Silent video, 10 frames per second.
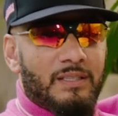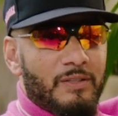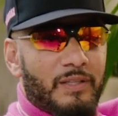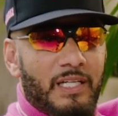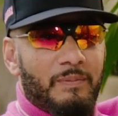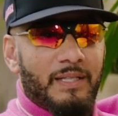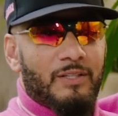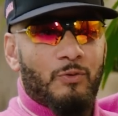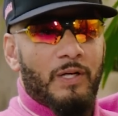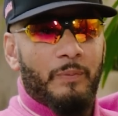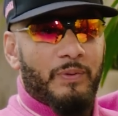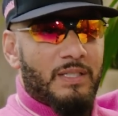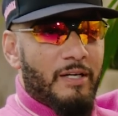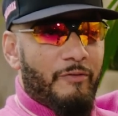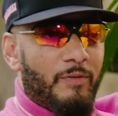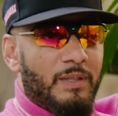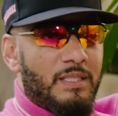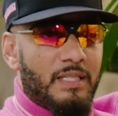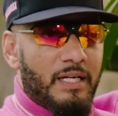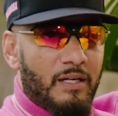still keep their twenty percent from the
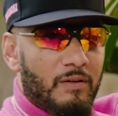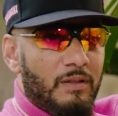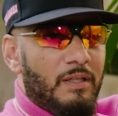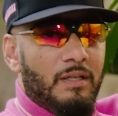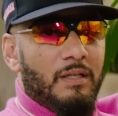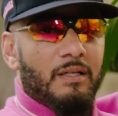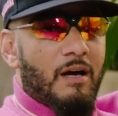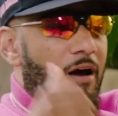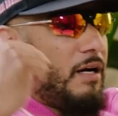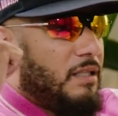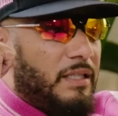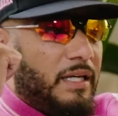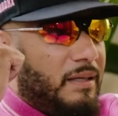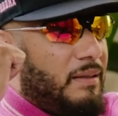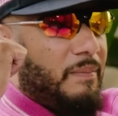sale. The artists get